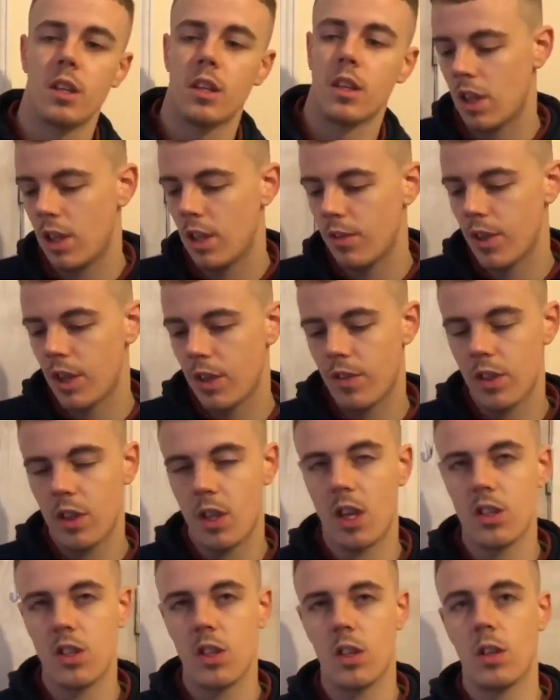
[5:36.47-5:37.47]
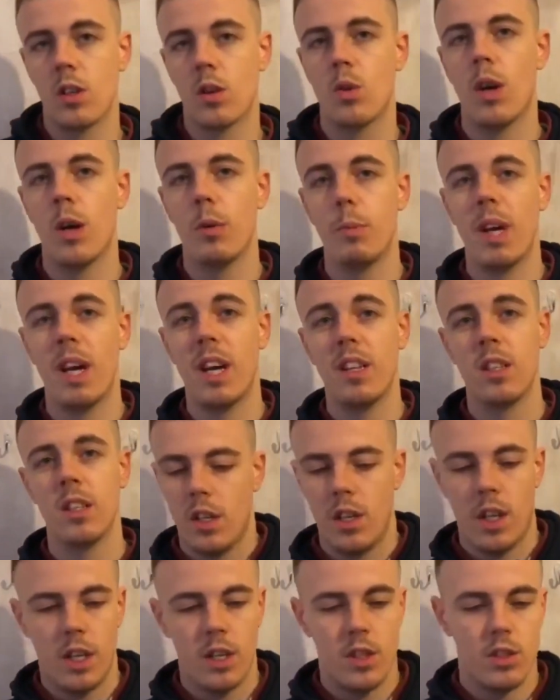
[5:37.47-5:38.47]
Even if it does look quite bad,
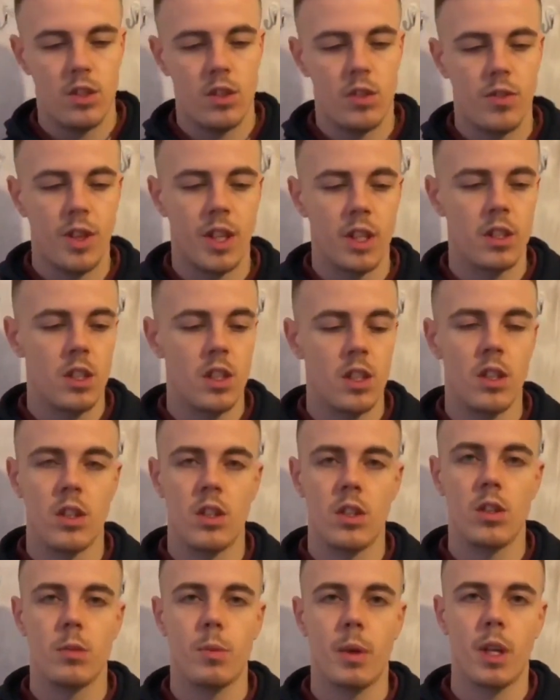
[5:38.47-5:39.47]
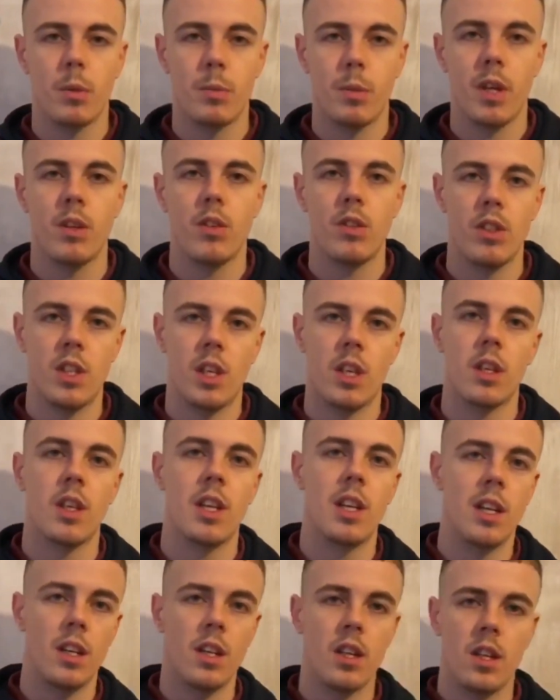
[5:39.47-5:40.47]
there's things that you can do to make it better, say
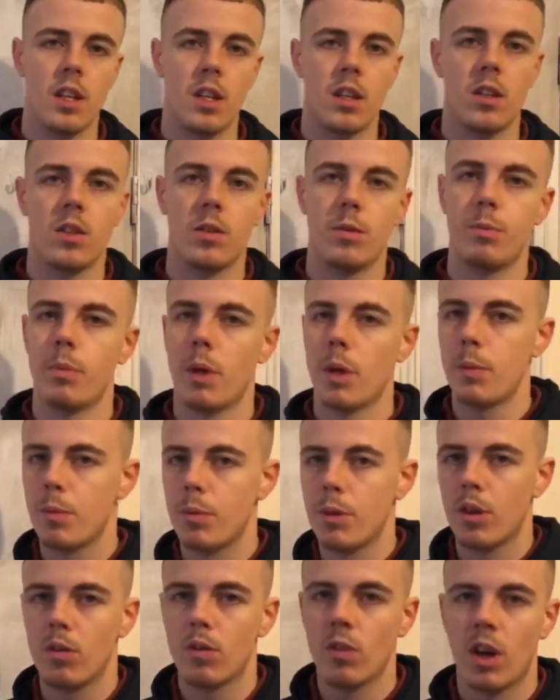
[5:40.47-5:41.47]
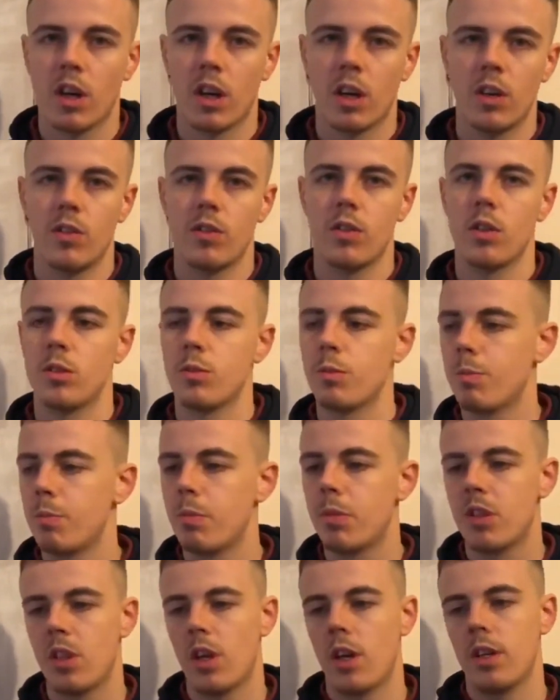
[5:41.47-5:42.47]
cleaning it, maybe put a rug over a
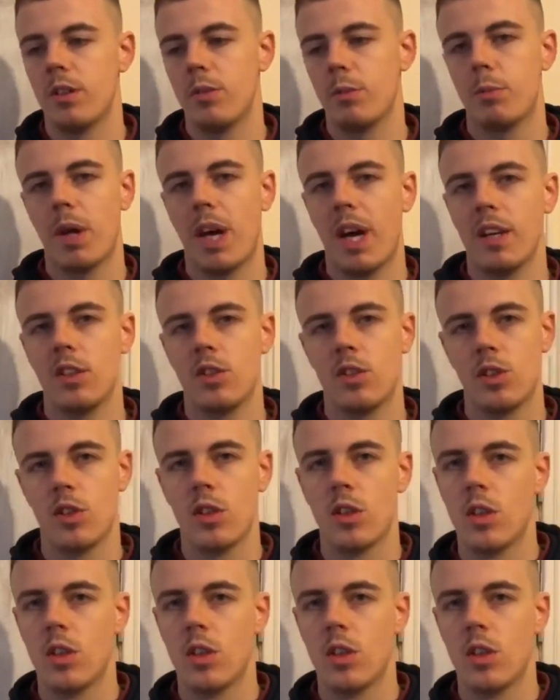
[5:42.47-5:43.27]
certain patch.